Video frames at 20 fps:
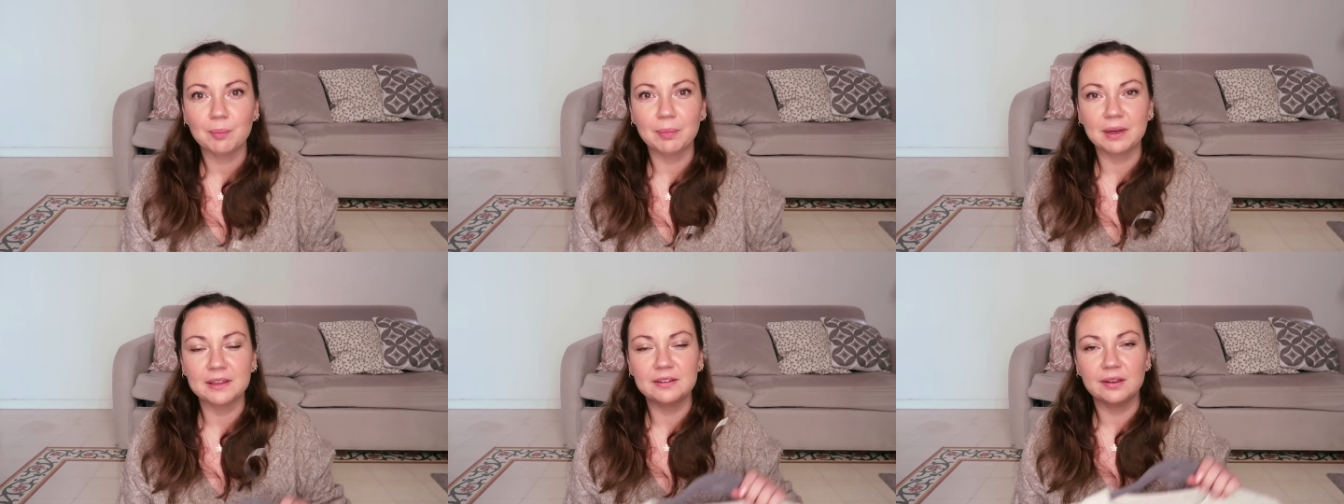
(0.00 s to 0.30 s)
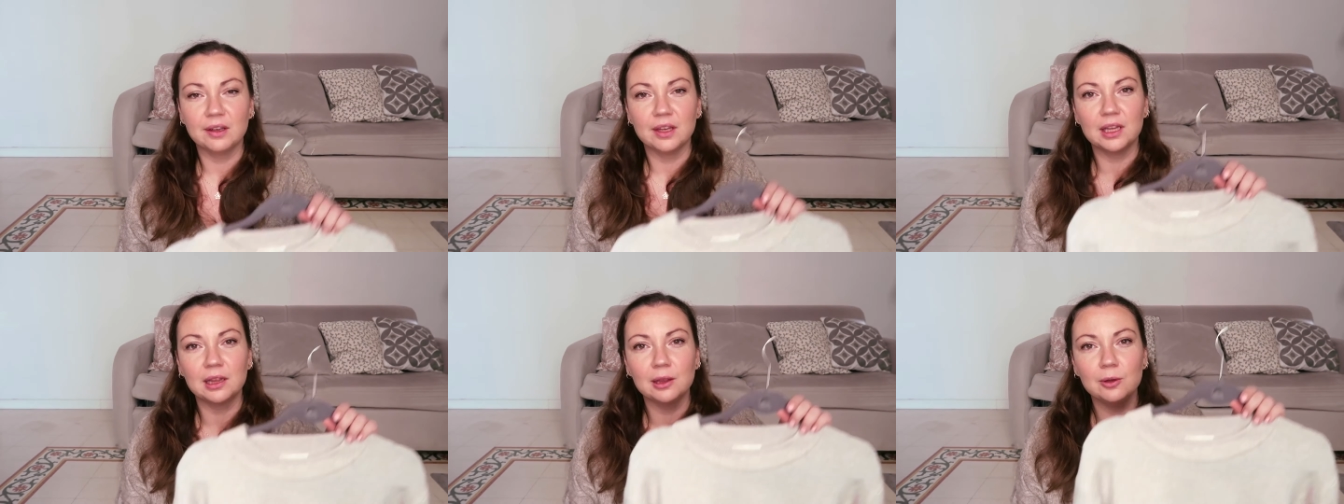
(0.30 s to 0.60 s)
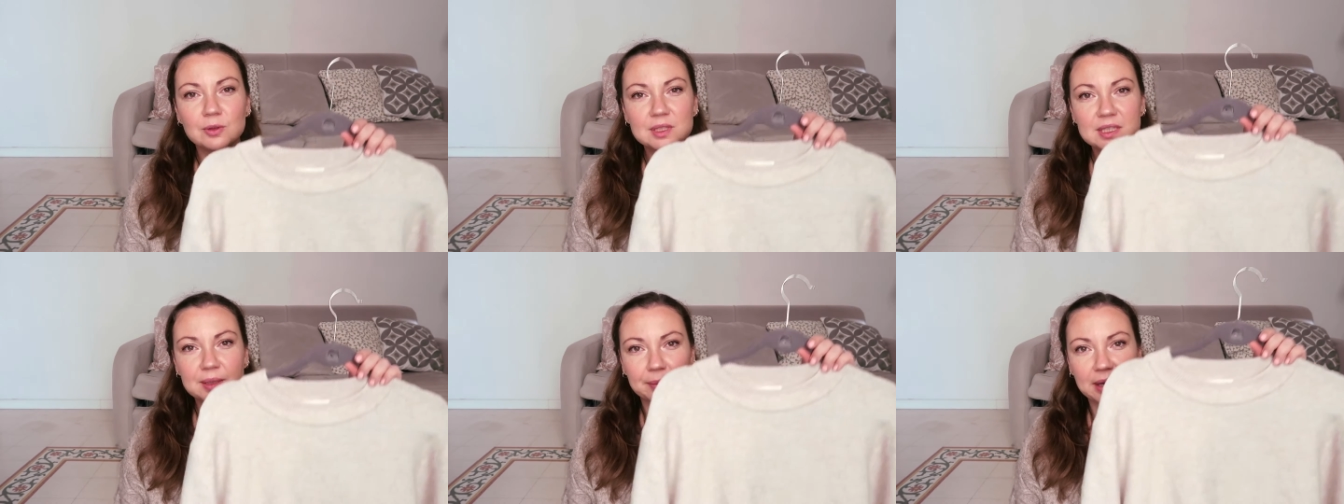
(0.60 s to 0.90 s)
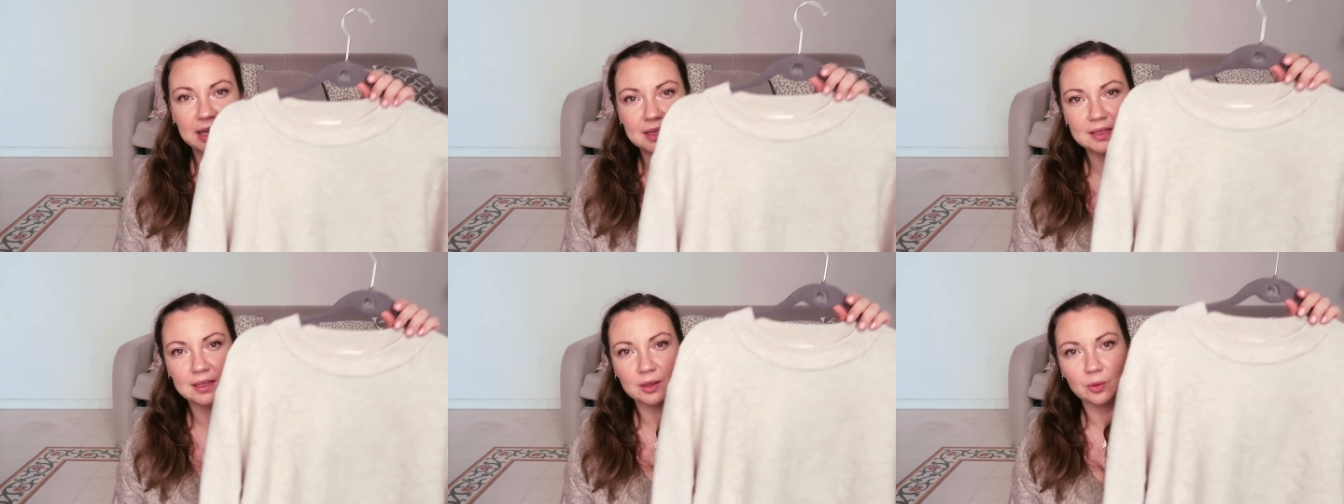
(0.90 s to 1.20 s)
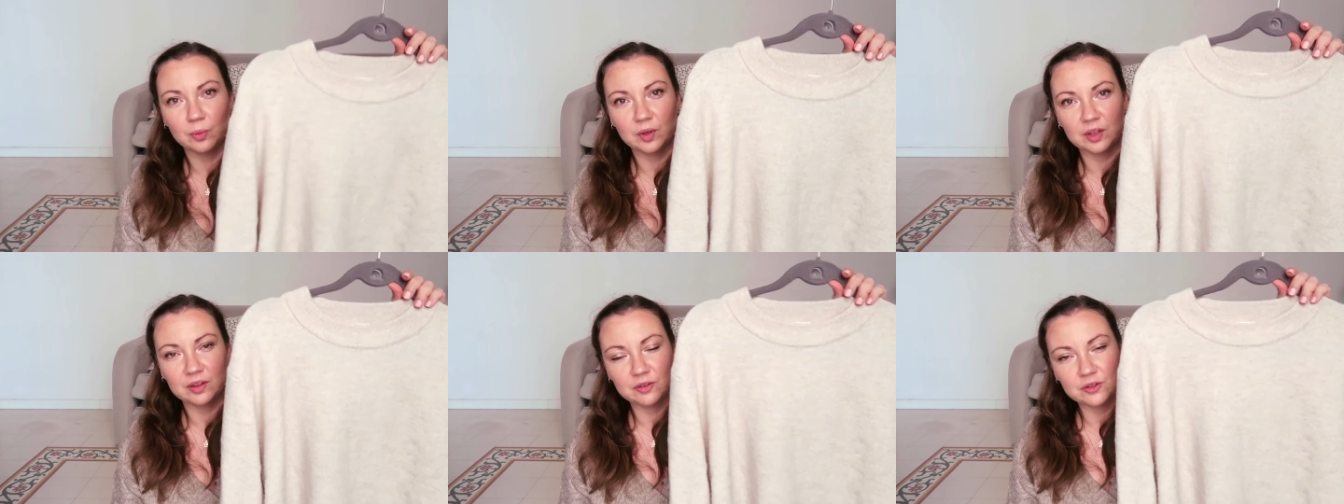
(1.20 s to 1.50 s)
But it looks
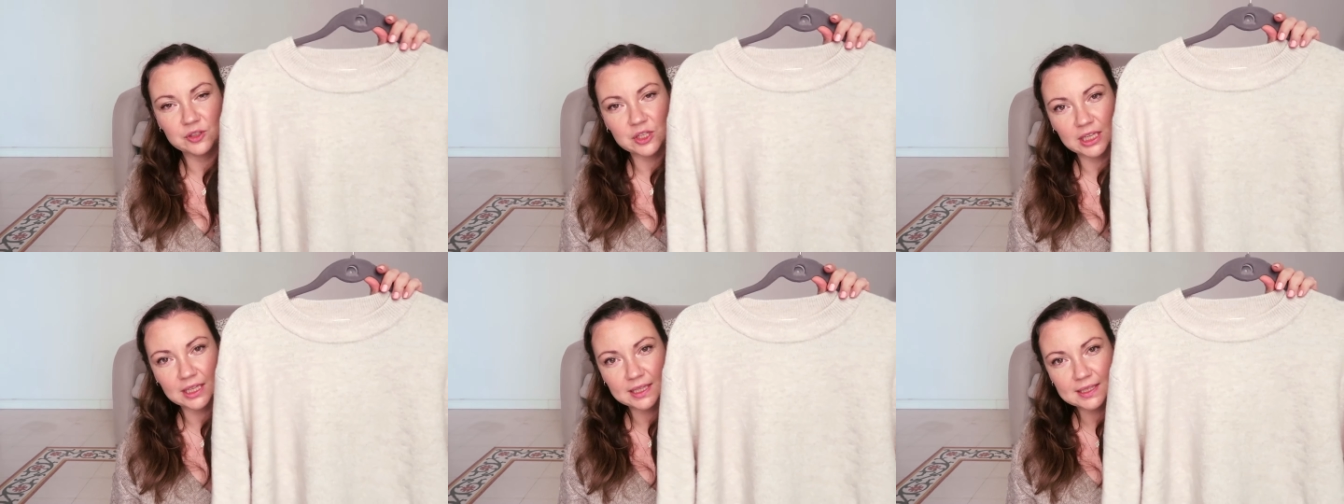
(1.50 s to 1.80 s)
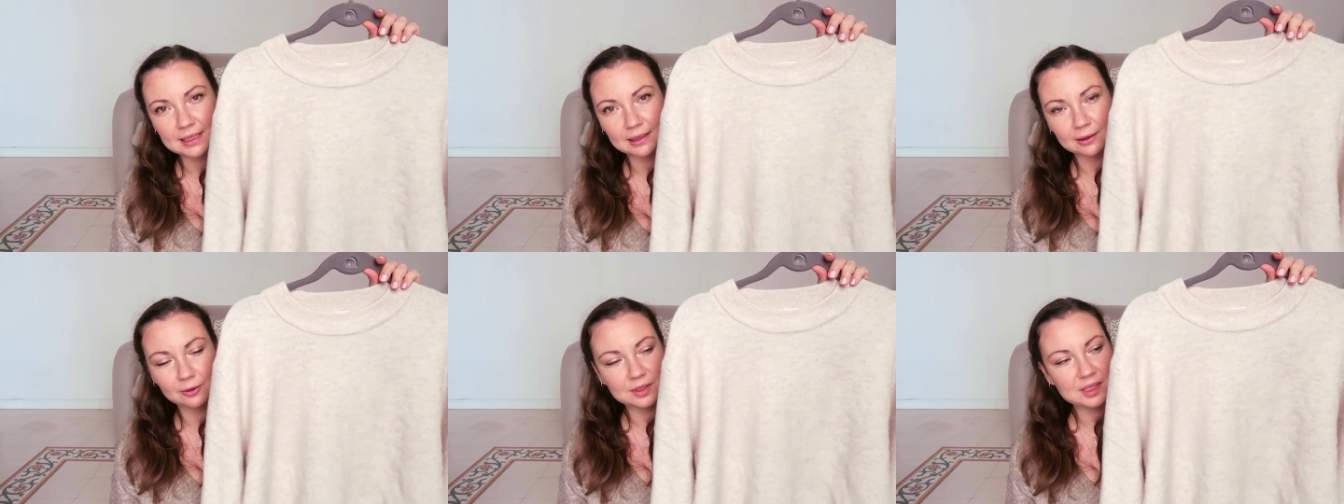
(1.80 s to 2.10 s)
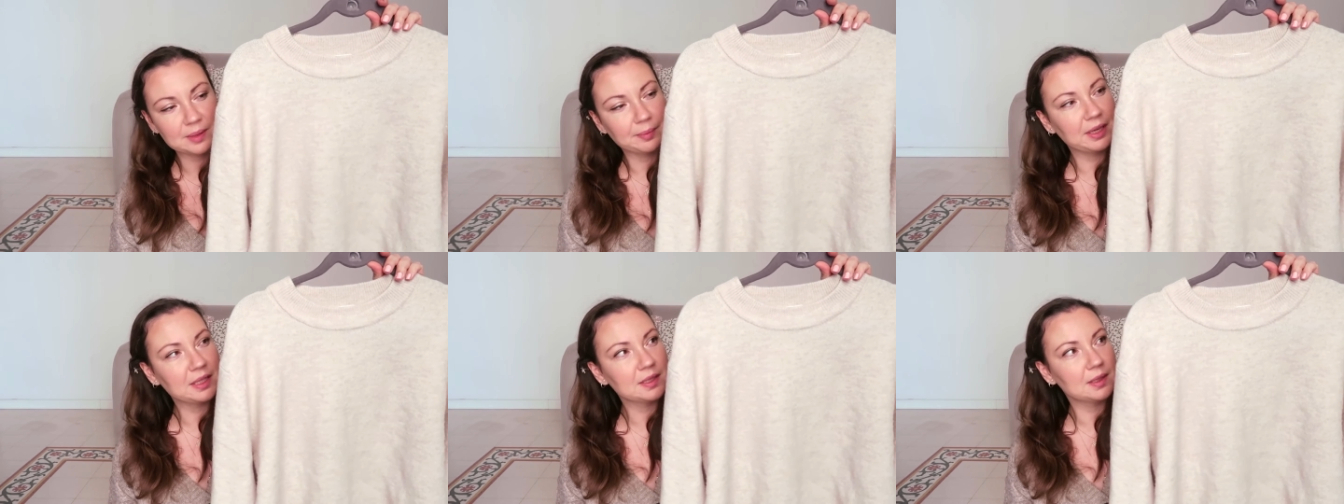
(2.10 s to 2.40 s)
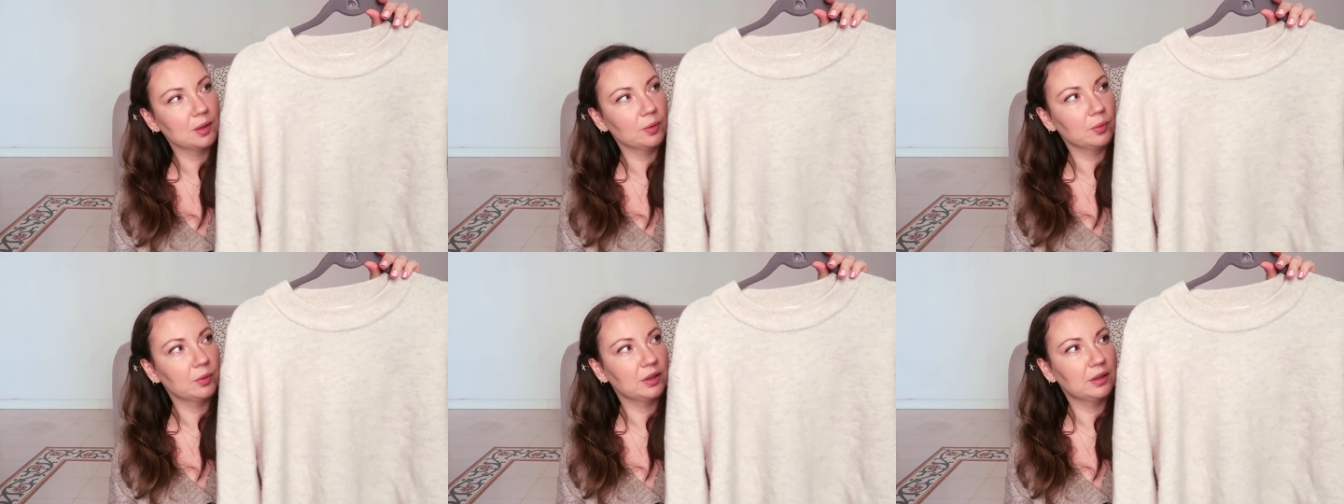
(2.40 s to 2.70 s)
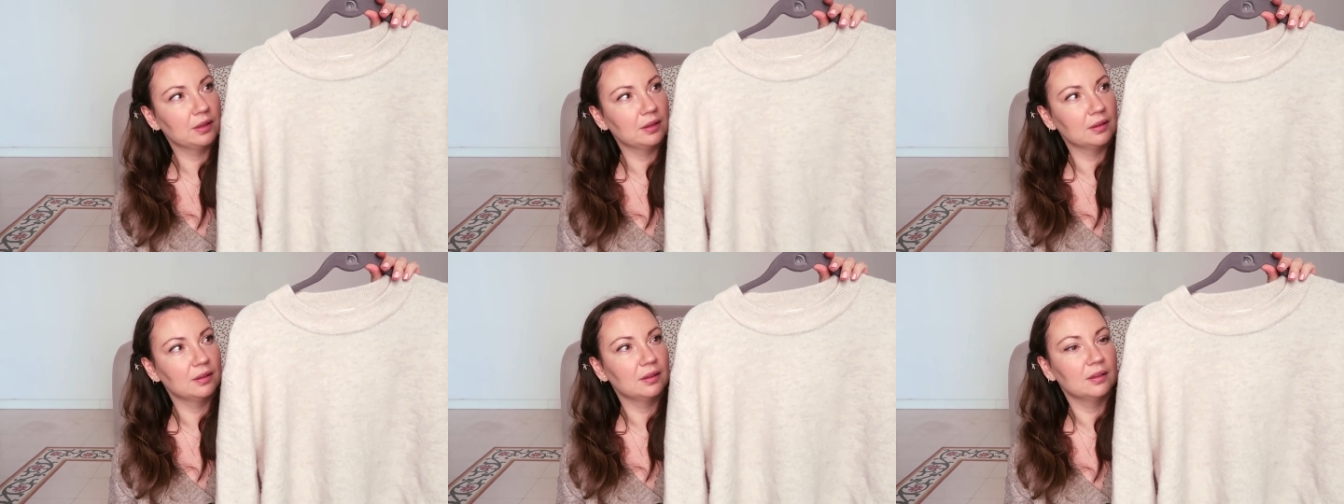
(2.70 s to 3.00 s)
amazing with jeans, it looks amazing
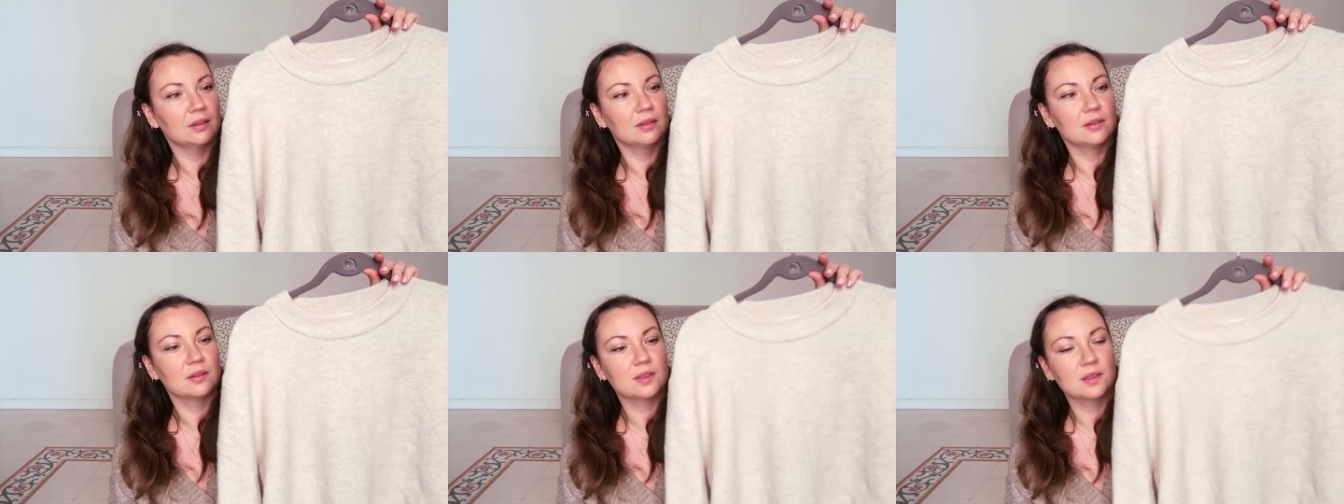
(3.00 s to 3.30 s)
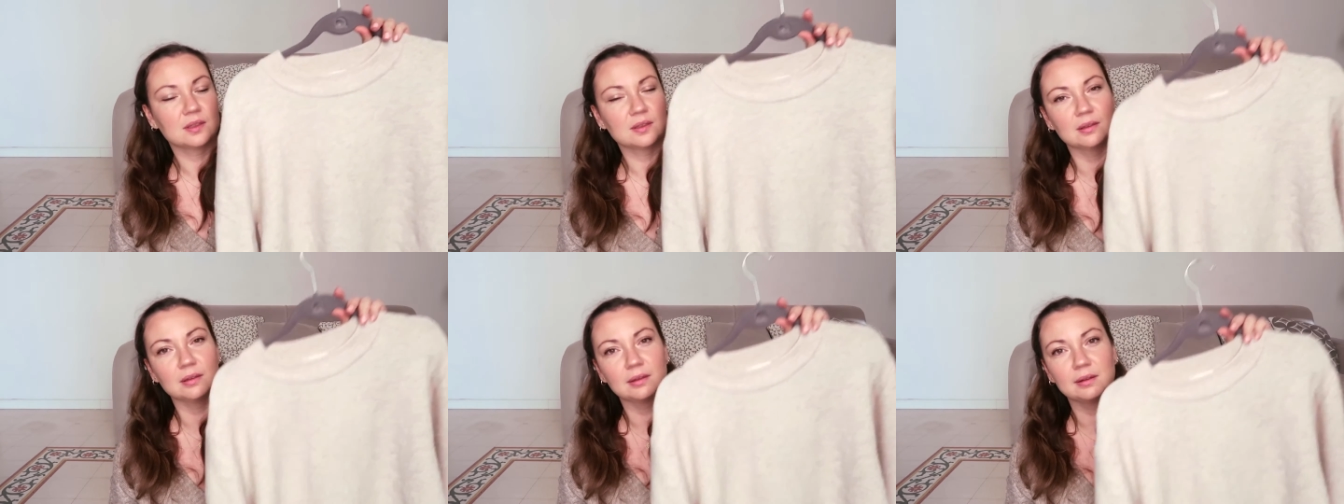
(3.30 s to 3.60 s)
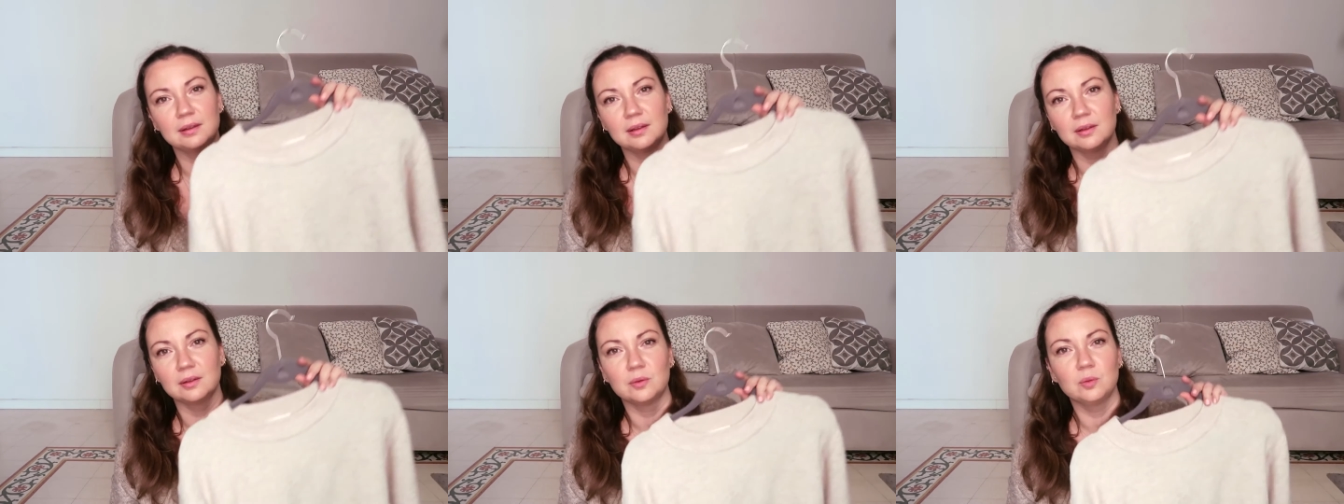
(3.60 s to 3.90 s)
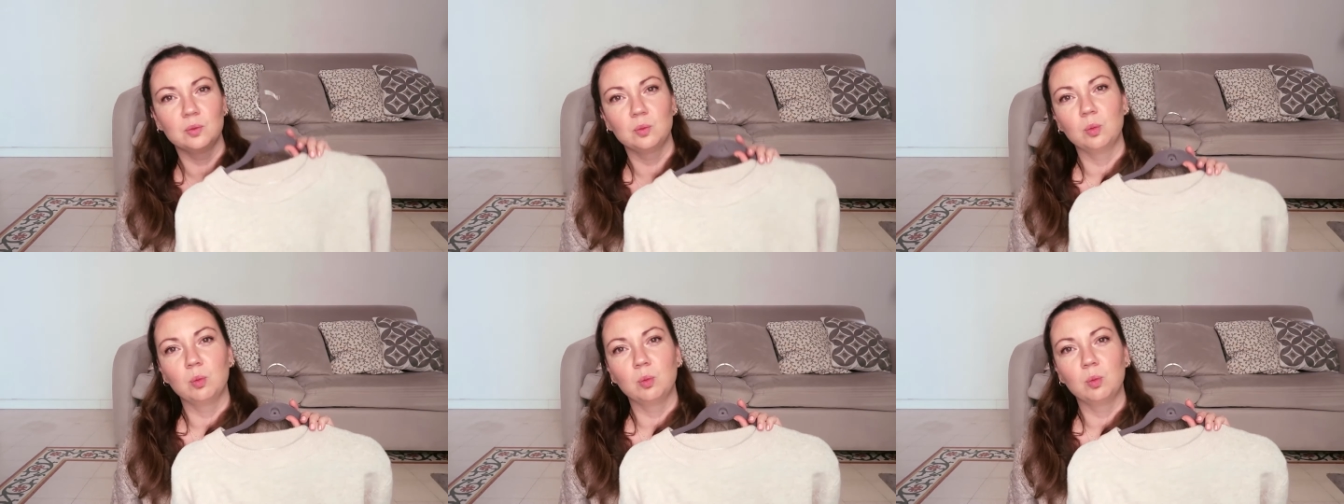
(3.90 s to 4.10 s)
with the